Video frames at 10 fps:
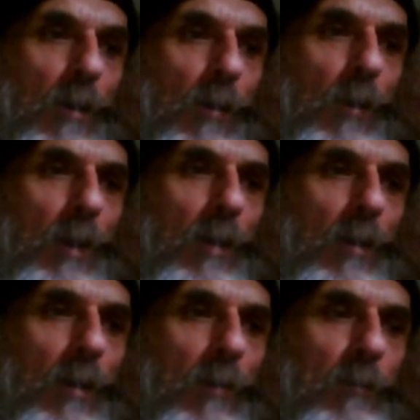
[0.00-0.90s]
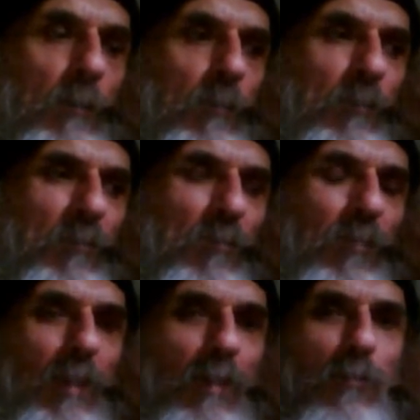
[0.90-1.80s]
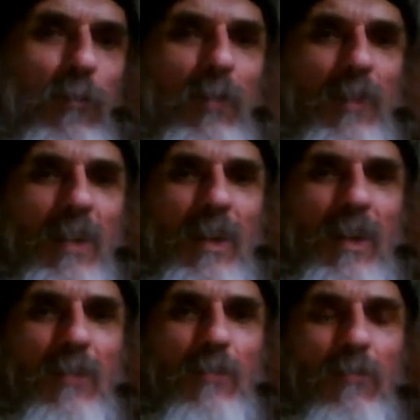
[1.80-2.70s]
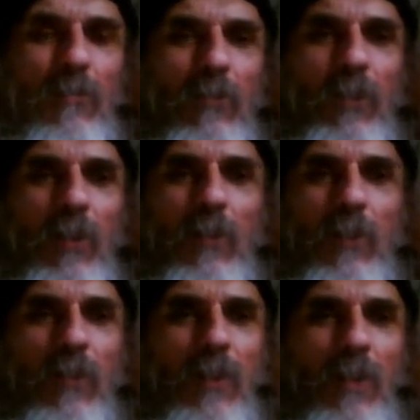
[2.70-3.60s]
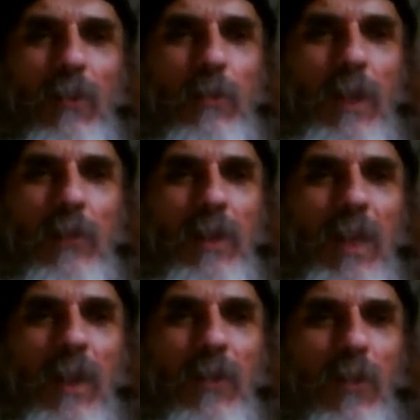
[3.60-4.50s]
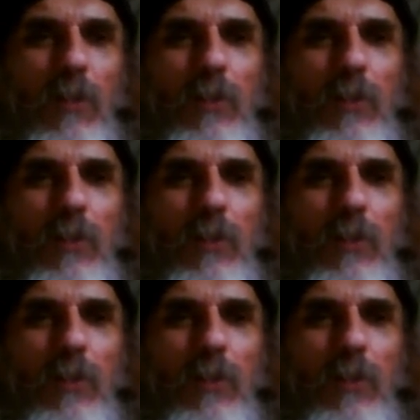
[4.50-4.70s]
Well, um, for a start, you know, you're not going to be able to collect a lot